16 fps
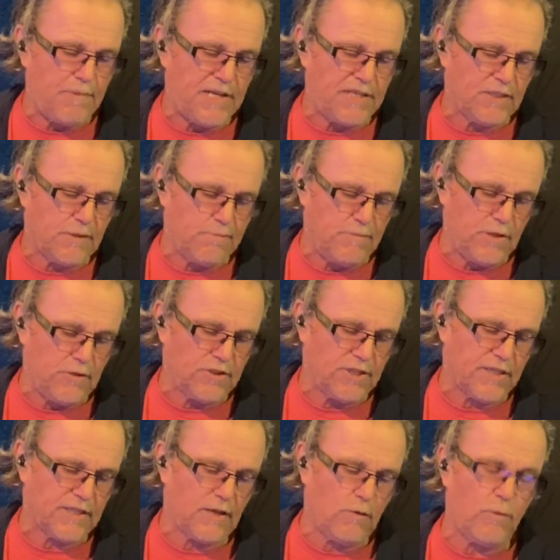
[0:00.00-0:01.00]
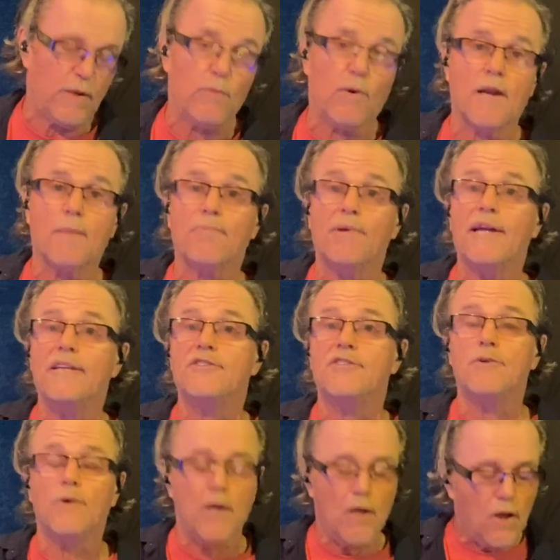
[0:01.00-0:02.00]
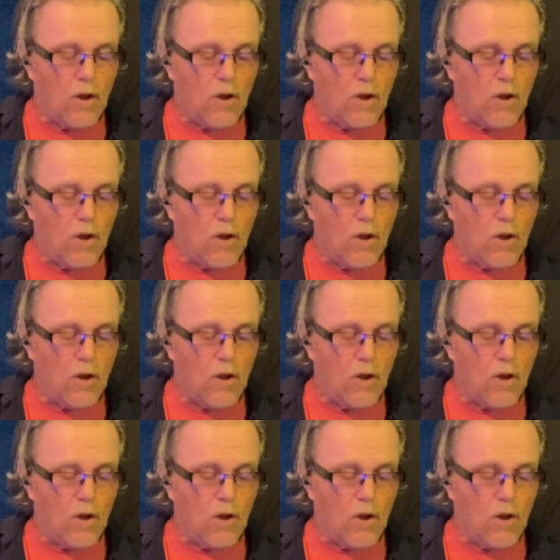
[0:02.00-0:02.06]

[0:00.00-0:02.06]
piece of music that we want to play to.